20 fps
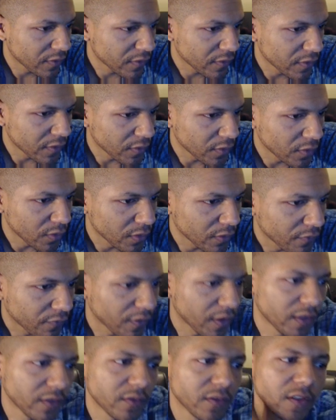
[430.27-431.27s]
So you can
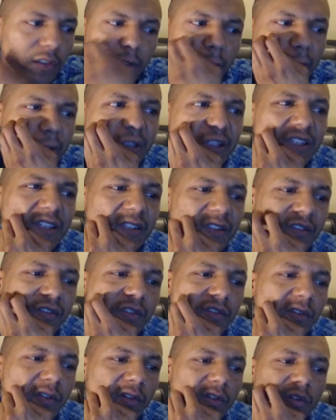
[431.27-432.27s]
follow along with
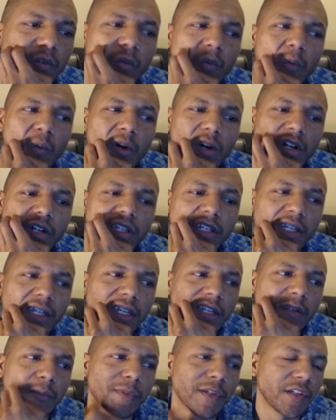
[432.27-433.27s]
this on a walking
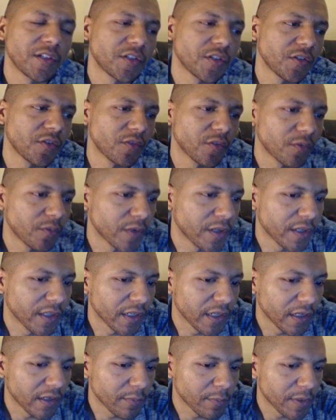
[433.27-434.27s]
animation or a
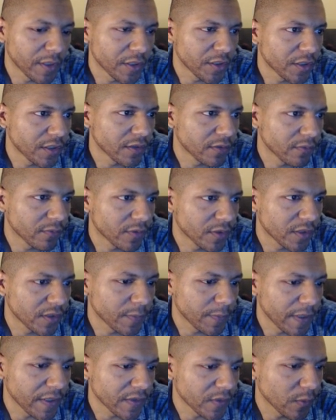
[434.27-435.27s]
running animation, which is
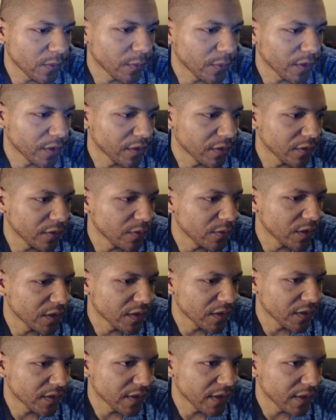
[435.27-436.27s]
basically what we're going to do just
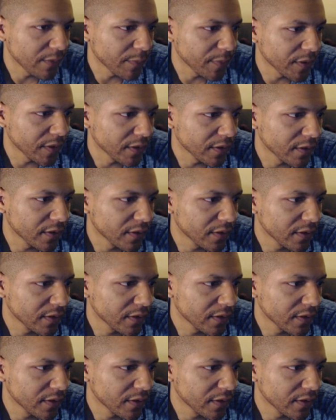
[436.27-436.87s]
to set up a...